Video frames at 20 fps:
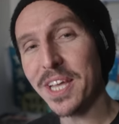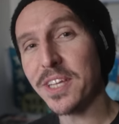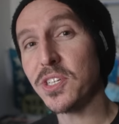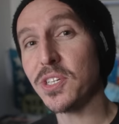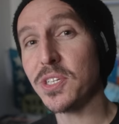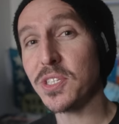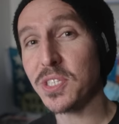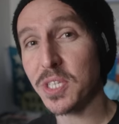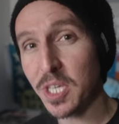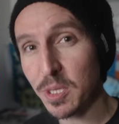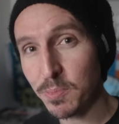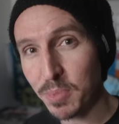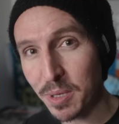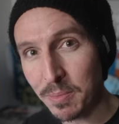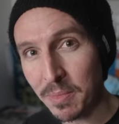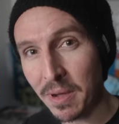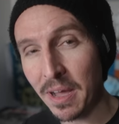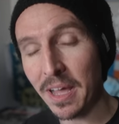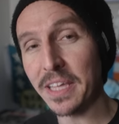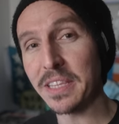just keep in
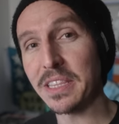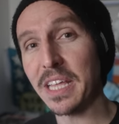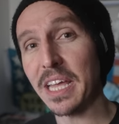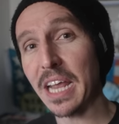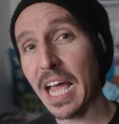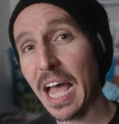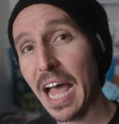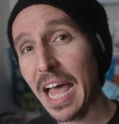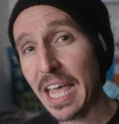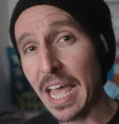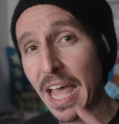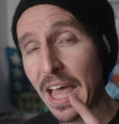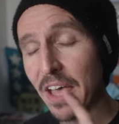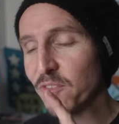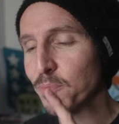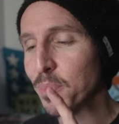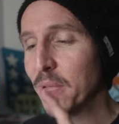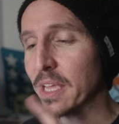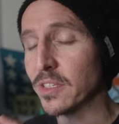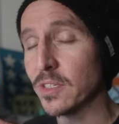mind that I
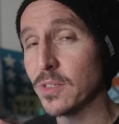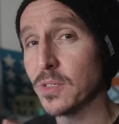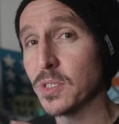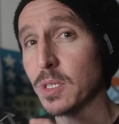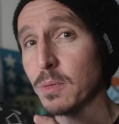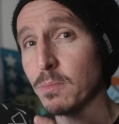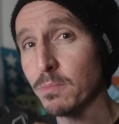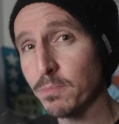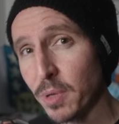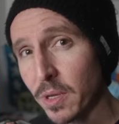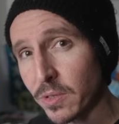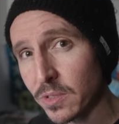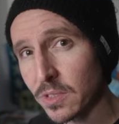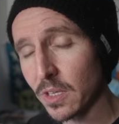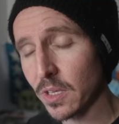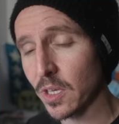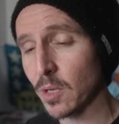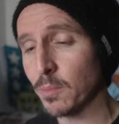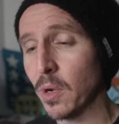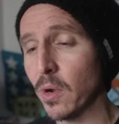have been using both the
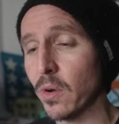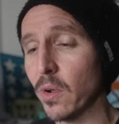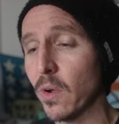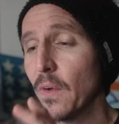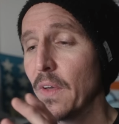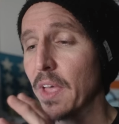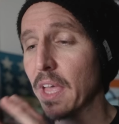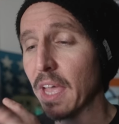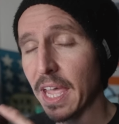Komodo